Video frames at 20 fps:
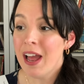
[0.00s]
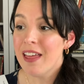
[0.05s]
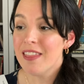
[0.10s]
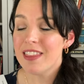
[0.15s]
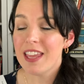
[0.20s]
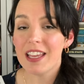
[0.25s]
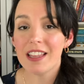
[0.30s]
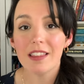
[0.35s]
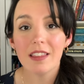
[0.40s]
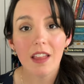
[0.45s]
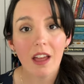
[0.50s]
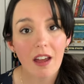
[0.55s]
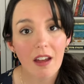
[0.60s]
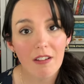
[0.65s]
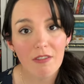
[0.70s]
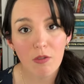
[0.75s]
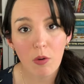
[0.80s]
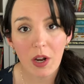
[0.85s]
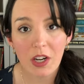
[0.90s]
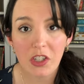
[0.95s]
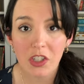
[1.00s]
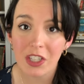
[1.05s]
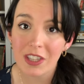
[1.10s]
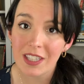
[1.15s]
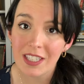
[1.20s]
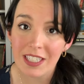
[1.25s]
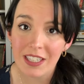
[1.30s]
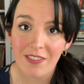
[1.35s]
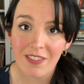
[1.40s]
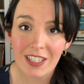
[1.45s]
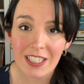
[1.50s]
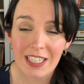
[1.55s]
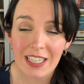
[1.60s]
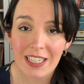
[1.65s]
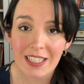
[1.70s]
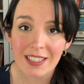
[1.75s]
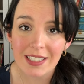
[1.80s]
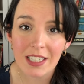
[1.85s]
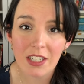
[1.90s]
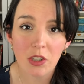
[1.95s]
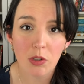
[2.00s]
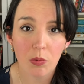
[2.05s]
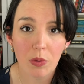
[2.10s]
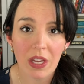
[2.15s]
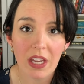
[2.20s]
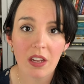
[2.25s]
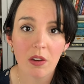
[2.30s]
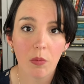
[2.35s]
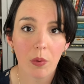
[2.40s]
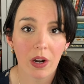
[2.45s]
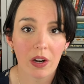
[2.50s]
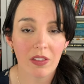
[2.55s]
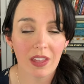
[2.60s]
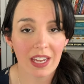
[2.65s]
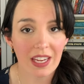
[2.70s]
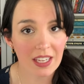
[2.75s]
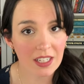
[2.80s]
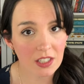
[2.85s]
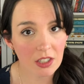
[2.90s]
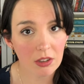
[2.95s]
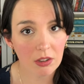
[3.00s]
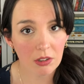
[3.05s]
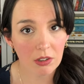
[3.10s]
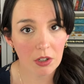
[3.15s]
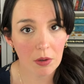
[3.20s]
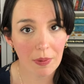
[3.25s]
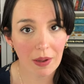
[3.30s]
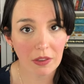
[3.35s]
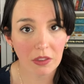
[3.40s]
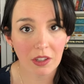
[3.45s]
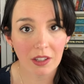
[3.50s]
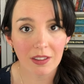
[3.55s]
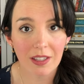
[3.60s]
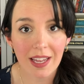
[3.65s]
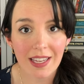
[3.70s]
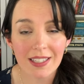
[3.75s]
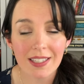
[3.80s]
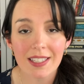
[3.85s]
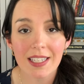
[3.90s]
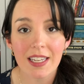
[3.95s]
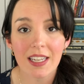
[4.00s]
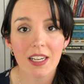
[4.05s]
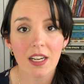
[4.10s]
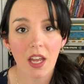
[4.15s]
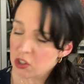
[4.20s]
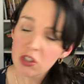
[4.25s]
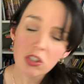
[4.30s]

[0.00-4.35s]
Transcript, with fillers: They love watching the DVDs each week where they get to learn about the lesson.